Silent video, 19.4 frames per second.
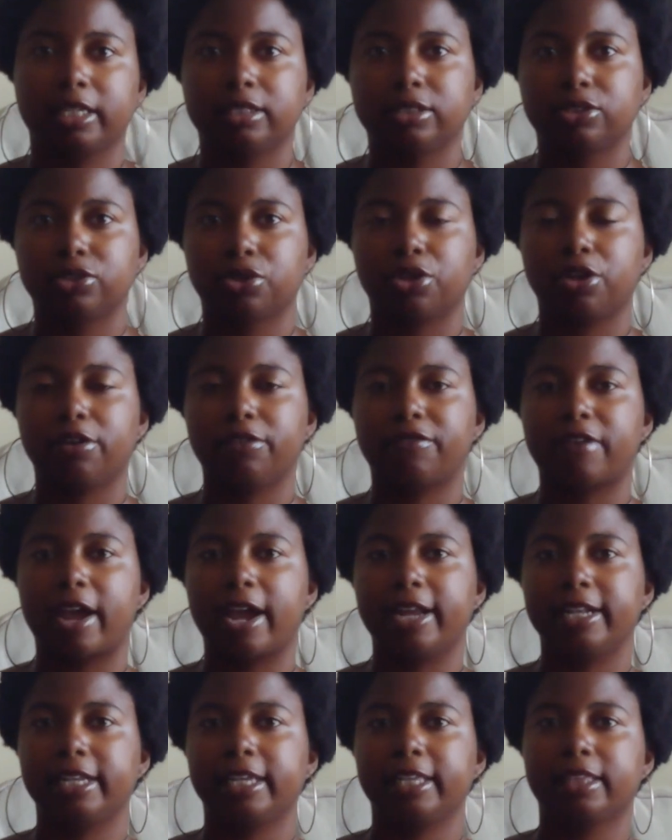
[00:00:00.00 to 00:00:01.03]
So they're
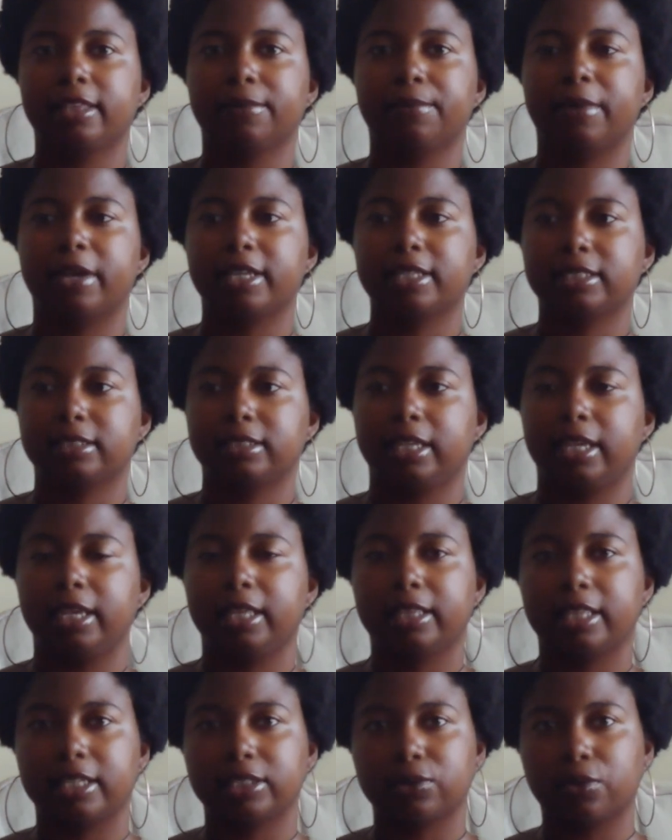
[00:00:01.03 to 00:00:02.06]
finding the best thing
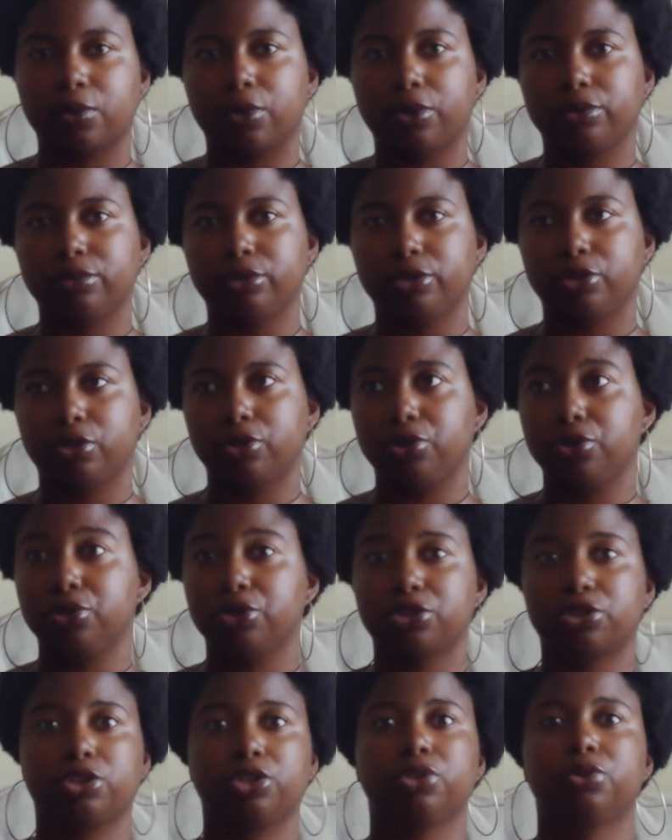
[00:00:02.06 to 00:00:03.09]
that's on,
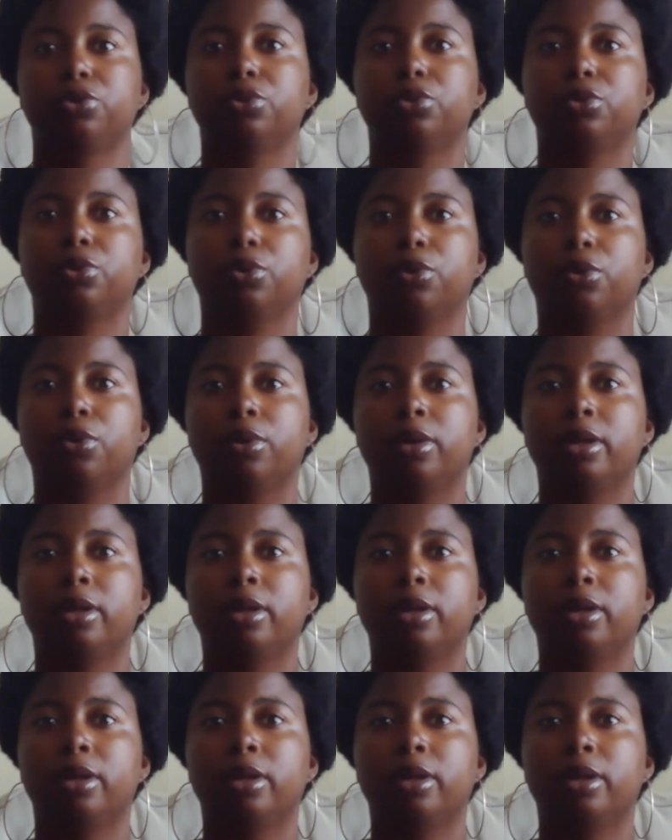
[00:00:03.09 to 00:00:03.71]
usually Google.